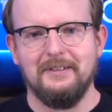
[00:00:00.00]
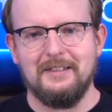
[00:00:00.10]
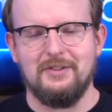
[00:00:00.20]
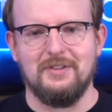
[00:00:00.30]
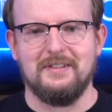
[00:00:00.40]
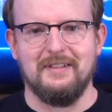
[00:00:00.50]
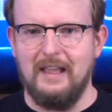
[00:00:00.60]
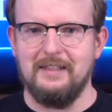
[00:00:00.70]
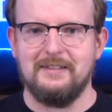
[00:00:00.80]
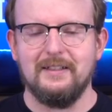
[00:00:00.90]
It's just
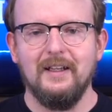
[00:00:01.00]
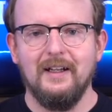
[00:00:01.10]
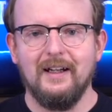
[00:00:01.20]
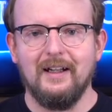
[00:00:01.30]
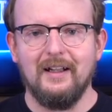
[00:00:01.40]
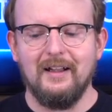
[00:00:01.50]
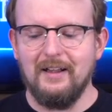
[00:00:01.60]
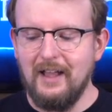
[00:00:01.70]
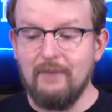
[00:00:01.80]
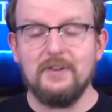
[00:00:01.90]
nice.
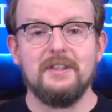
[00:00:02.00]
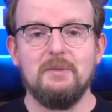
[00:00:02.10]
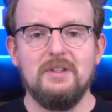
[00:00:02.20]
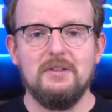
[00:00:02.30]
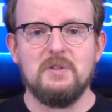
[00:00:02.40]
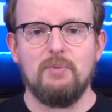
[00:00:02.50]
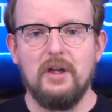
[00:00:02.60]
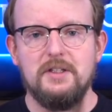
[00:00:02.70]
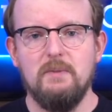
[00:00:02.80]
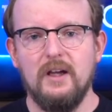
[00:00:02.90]
Everything that we do is
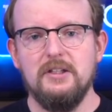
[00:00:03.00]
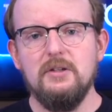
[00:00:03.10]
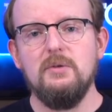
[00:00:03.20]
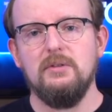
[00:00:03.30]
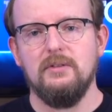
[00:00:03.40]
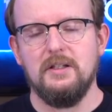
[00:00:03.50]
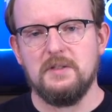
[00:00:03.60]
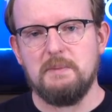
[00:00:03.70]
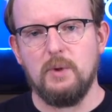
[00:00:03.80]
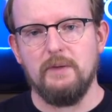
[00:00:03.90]
brought to you by you and
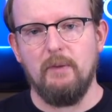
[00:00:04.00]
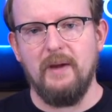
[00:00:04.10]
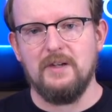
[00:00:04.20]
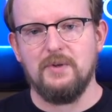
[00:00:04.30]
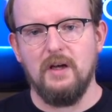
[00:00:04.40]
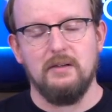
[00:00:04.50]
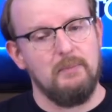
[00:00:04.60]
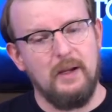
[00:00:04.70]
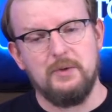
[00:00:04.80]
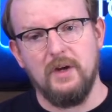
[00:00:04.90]
your support of our Patreon
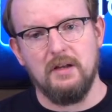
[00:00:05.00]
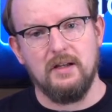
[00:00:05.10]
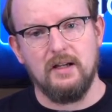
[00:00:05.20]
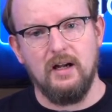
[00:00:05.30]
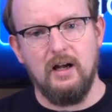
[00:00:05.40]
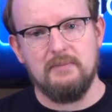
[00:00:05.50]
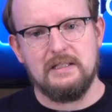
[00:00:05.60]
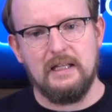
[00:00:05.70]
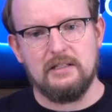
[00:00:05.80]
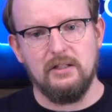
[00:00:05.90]
at
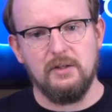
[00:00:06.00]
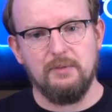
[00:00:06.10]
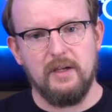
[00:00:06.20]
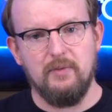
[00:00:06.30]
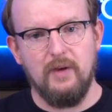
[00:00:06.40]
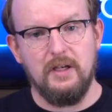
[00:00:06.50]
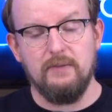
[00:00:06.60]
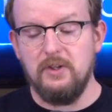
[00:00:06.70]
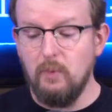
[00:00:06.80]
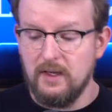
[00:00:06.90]
patreon.com/loadingreadyrun.
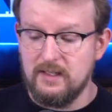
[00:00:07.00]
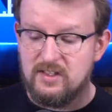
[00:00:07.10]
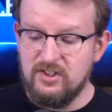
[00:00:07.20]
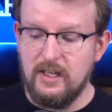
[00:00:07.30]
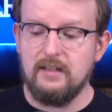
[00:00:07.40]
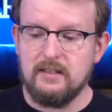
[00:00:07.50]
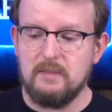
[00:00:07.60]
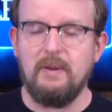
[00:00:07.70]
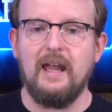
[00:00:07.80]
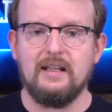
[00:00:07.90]
If you want to send us
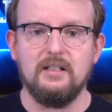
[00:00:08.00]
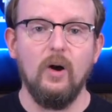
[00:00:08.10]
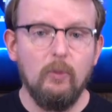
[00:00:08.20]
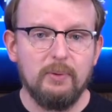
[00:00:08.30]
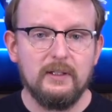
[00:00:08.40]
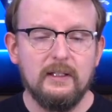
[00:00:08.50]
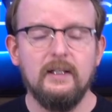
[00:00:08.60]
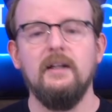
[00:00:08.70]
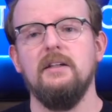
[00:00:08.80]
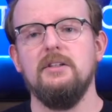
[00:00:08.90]
a pack to open,
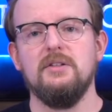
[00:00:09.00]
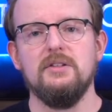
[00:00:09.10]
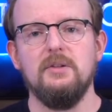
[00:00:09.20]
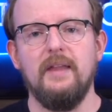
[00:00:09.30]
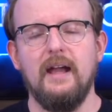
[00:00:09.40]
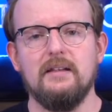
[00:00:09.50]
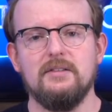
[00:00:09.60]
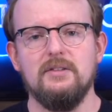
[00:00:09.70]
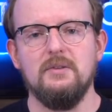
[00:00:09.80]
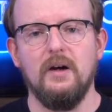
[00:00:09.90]
you can do that
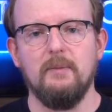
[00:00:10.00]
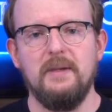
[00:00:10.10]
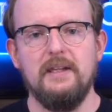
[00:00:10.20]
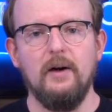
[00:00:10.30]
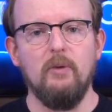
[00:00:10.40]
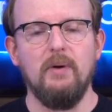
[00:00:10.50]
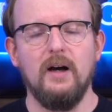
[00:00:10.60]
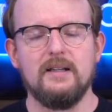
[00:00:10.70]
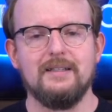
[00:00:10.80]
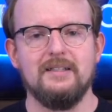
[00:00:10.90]
to our P.O.
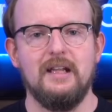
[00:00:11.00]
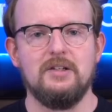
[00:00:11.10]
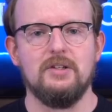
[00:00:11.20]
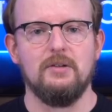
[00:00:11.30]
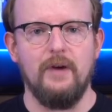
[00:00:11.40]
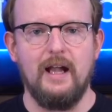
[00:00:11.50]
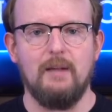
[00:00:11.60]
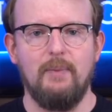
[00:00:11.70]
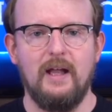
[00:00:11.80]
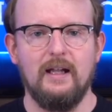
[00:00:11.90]
Box, Attention
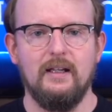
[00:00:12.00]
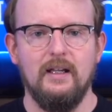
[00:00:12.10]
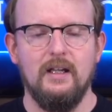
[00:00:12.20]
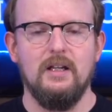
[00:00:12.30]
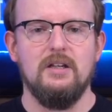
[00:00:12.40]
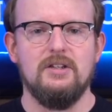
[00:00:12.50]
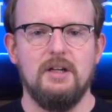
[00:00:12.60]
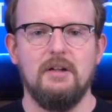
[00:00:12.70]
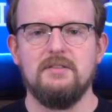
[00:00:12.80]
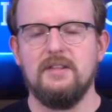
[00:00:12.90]
Crack-A-Pack.
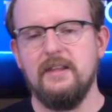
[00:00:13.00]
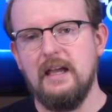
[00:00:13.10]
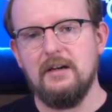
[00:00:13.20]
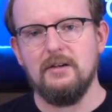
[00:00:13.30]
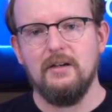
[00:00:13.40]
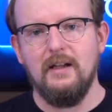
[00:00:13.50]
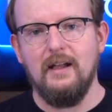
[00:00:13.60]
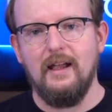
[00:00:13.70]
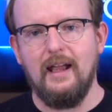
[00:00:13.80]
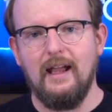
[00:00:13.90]
Shoutouts to the editor,
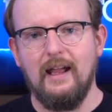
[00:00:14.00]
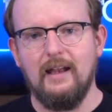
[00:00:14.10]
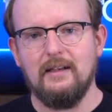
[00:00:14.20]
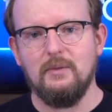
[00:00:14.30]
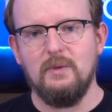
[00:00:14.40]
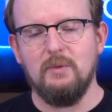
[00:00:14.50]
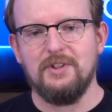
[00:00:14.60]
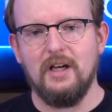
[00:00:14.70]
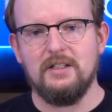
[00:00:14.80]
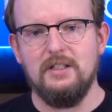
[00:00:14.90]
and we will
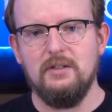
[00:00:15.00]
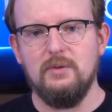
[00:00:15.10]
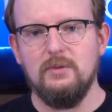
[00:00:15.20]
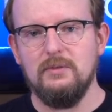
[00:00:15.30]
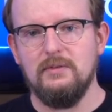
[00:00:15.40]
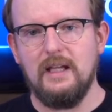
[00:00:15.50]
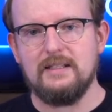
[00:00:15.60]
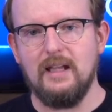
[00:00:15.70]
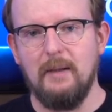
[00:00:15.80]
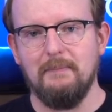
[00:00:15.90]
talk to you
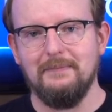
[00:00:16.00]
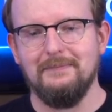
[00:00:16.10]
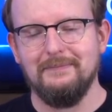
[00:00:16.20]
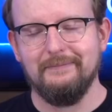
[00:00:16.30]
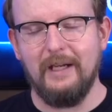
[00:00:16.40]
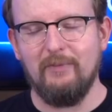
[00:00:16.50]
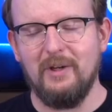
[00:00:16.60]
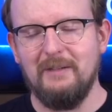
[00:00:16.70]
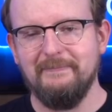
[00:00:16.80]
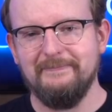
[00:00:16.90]
next time. Bye,
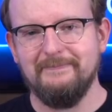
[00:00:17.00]
everybody.